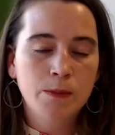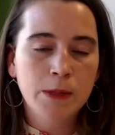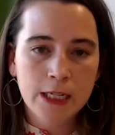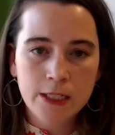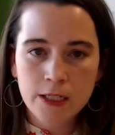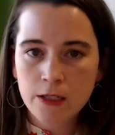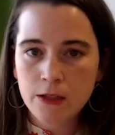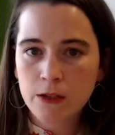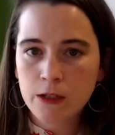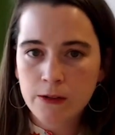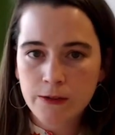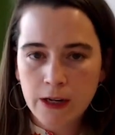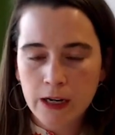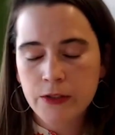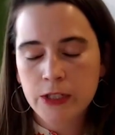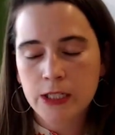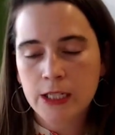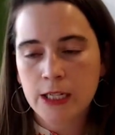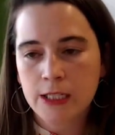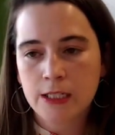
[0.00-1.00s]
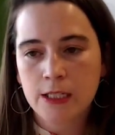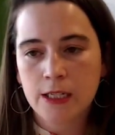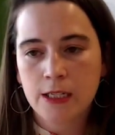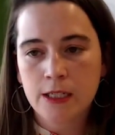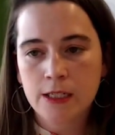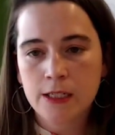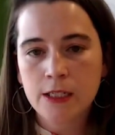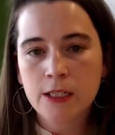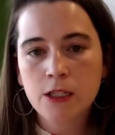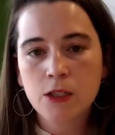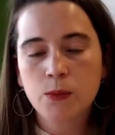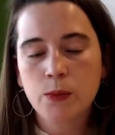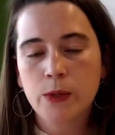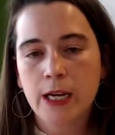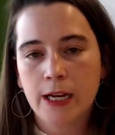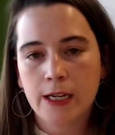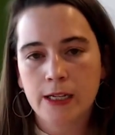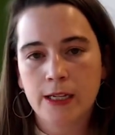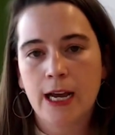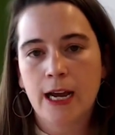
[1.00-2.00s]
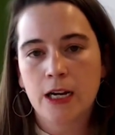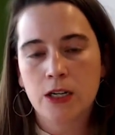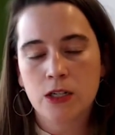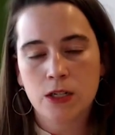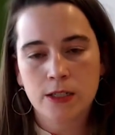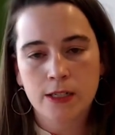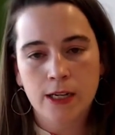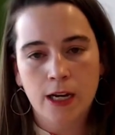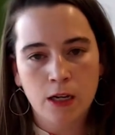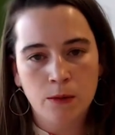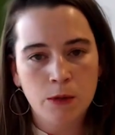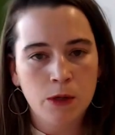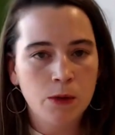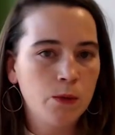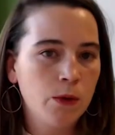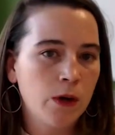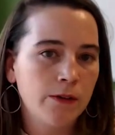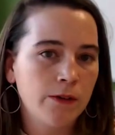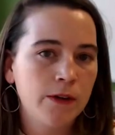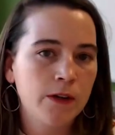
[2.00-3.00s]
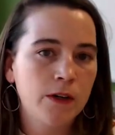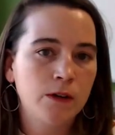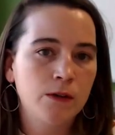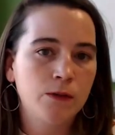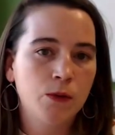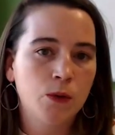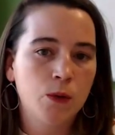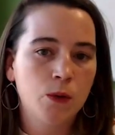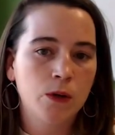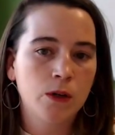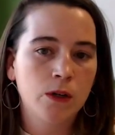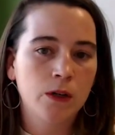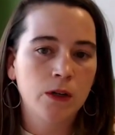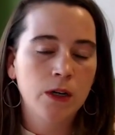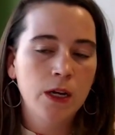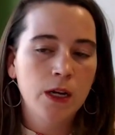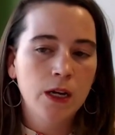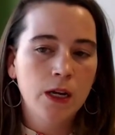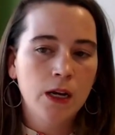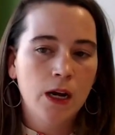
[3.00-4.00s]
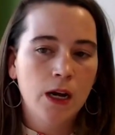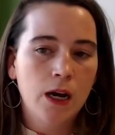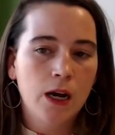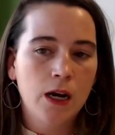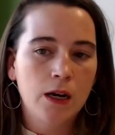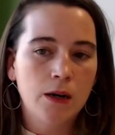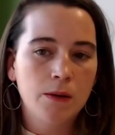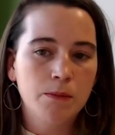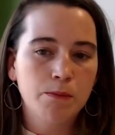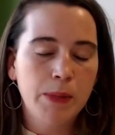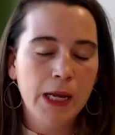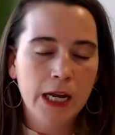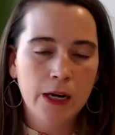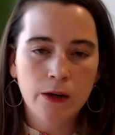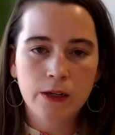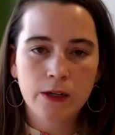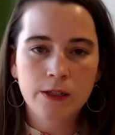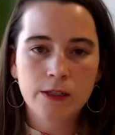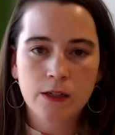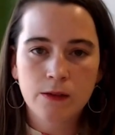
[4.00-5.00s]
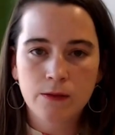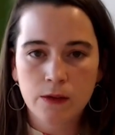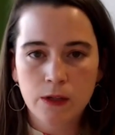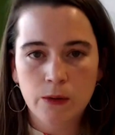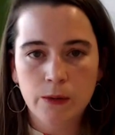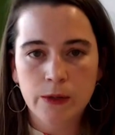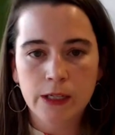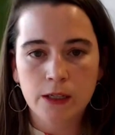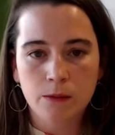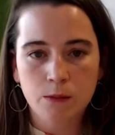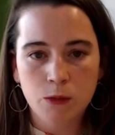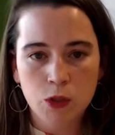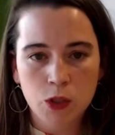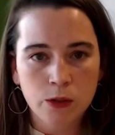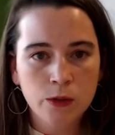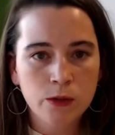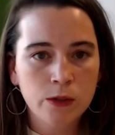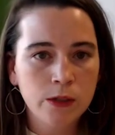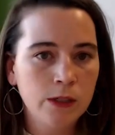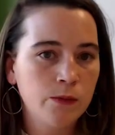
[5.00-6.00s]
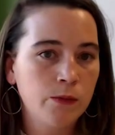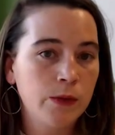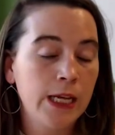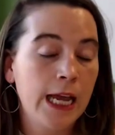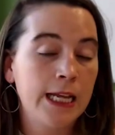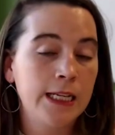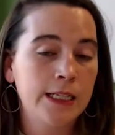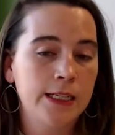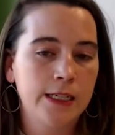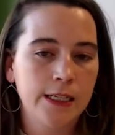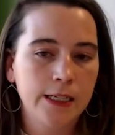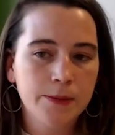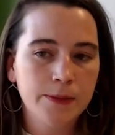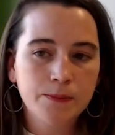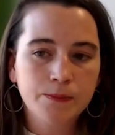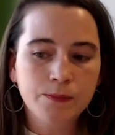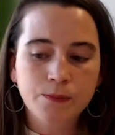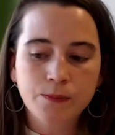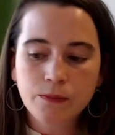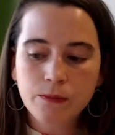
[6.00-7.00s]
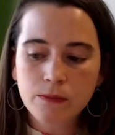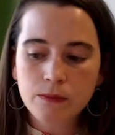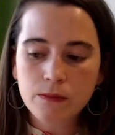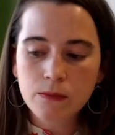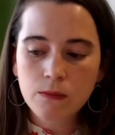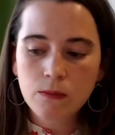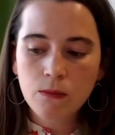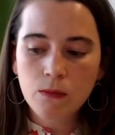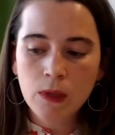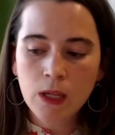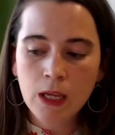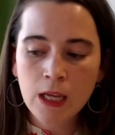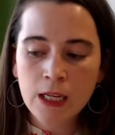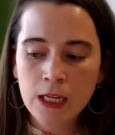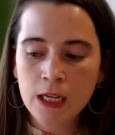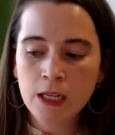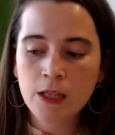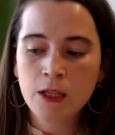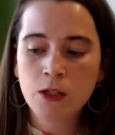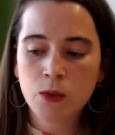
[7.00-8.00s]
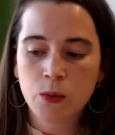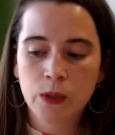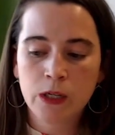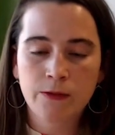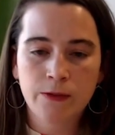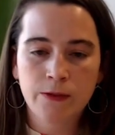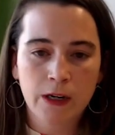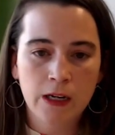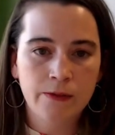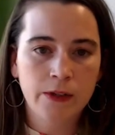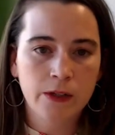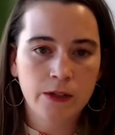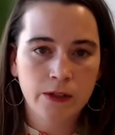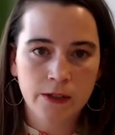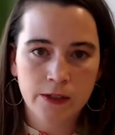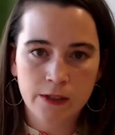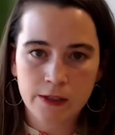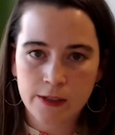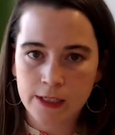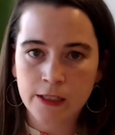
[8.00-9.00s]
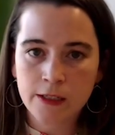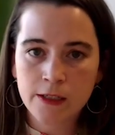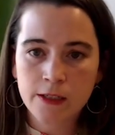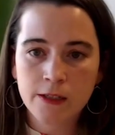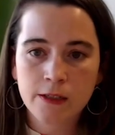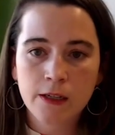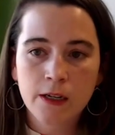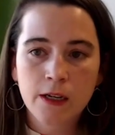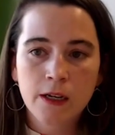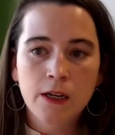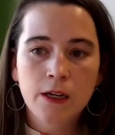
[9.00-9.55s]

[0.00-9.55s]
from 1935 to 1996, we had cash entitlement welfare for parents of low-income children, and we ended it. And in the 25 years since,